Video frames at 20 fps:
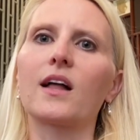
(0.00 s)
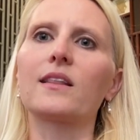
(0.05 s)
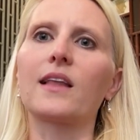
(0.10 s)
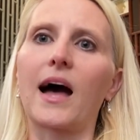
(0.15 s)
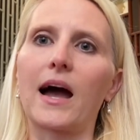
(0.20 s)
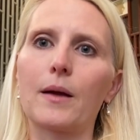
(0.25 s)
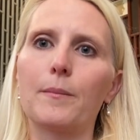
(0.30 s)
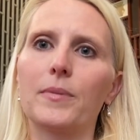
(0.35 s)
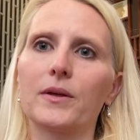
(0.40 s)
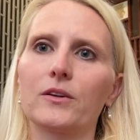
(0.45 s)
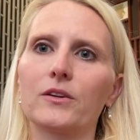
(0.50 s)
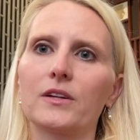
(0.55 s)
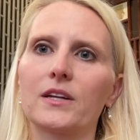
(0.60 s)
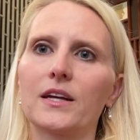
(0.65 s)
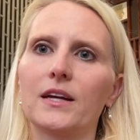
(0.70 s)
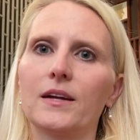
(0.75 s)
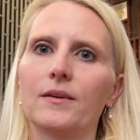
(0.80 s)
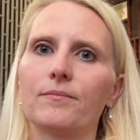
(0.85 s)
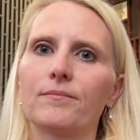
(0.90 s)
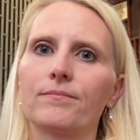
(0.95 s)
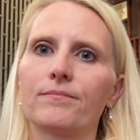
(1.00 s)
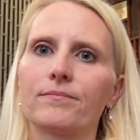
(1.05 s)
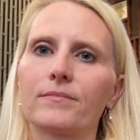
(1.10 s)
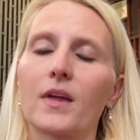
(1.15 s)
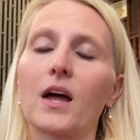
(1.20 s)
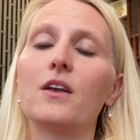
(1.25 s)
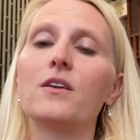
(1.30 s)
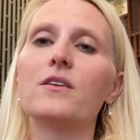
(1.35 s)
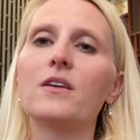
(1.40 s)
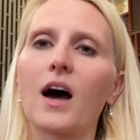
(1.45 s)
liability,
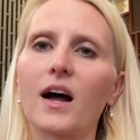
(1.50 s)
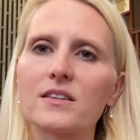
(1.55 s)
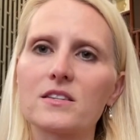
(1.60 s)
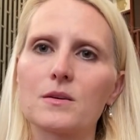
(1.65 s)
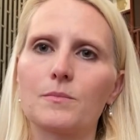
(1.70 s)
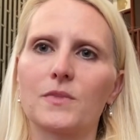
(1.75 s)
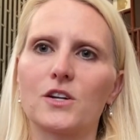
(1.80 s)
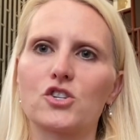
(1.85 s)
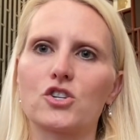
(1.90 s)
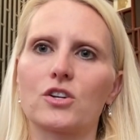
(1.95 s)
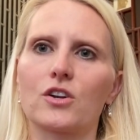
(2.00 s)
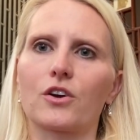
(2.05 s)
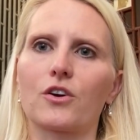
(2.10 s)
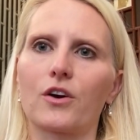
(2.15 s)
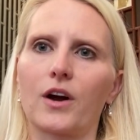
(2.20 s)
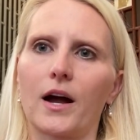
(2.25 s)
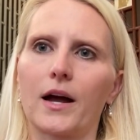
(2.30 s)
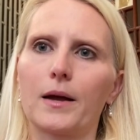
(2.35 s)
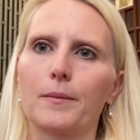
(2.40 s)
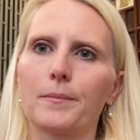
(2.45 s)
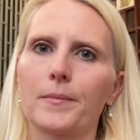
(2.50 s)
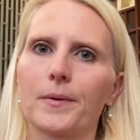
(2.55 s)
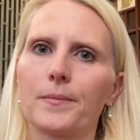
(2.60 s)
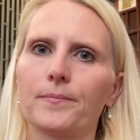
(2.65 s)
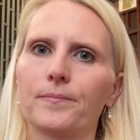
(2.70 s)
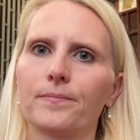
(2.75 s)
not to mention a crime.